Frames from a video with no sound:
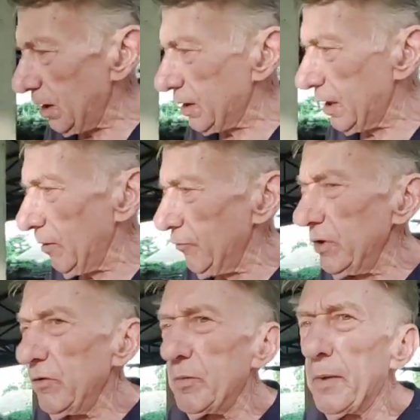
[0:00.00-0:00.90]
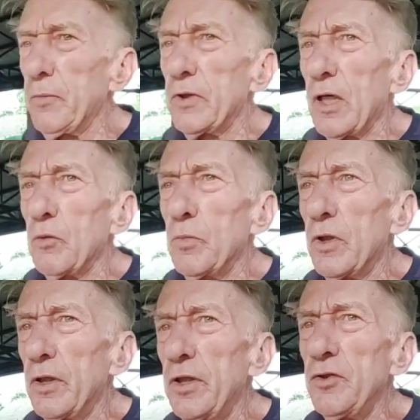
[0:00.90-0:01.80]
can't really remember now,
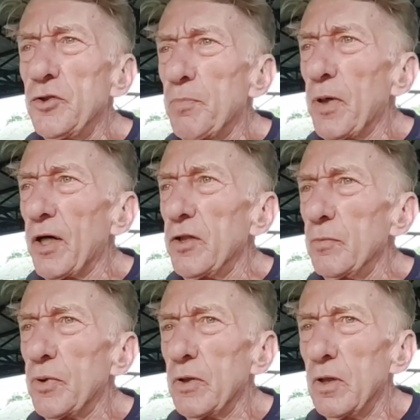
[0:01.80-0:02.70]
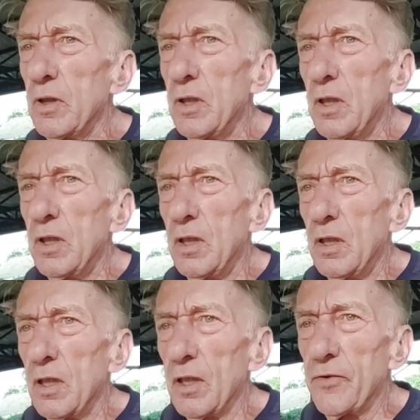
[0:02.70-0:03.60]
but inch pipe,
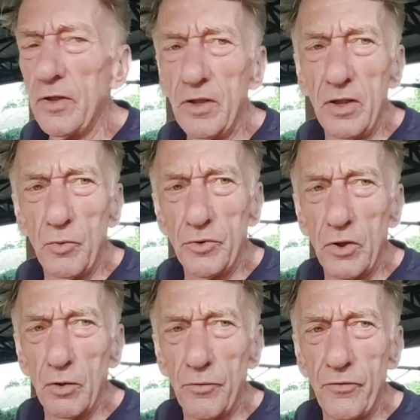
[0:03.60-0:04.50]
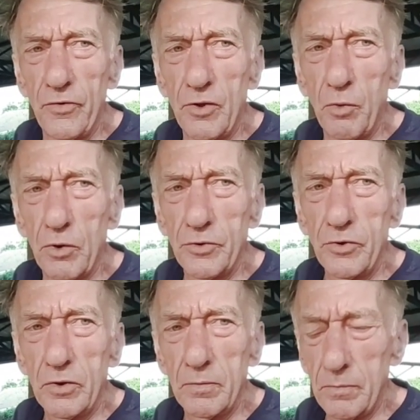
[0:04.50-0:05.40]
I think here was called 3/4.